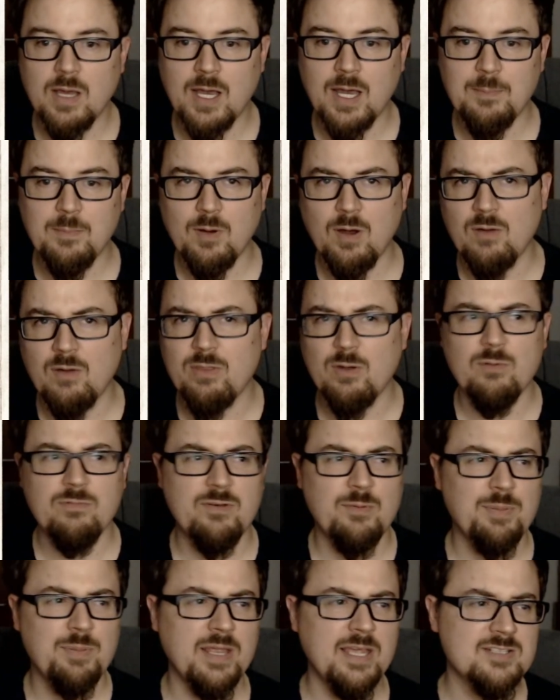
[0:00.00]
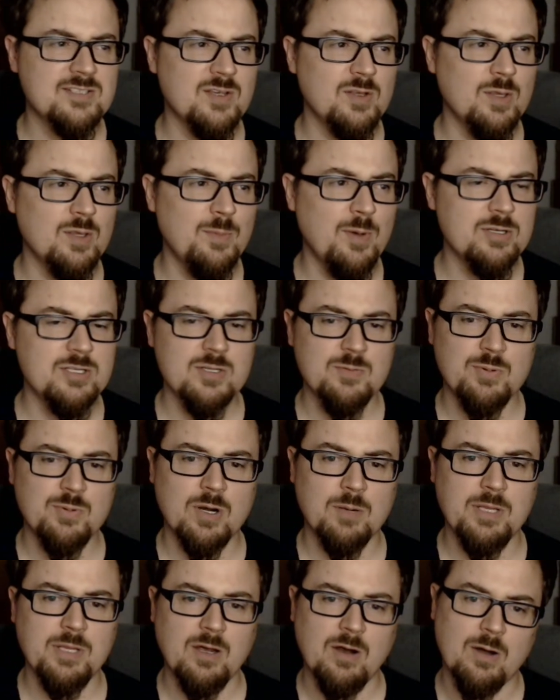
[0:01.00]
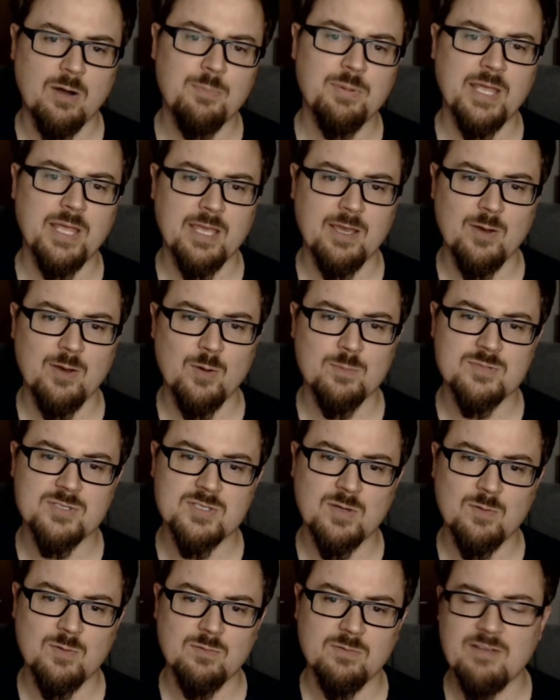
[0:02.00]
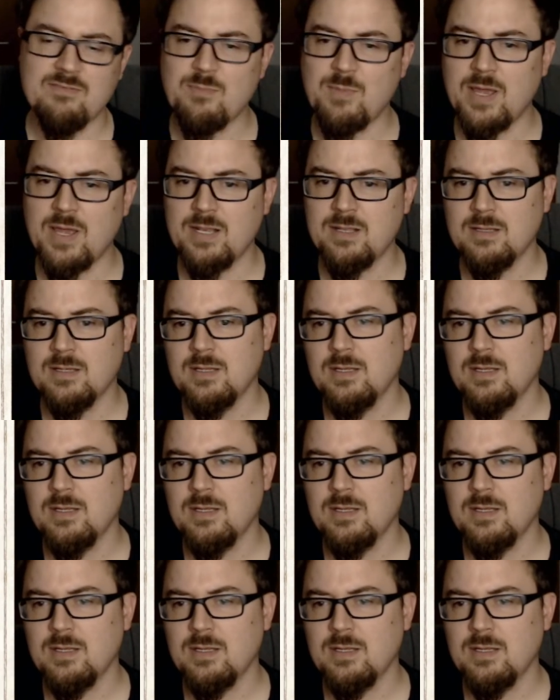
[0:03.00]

Although if you're playing solo mode, you probably are playing at home, so never mind.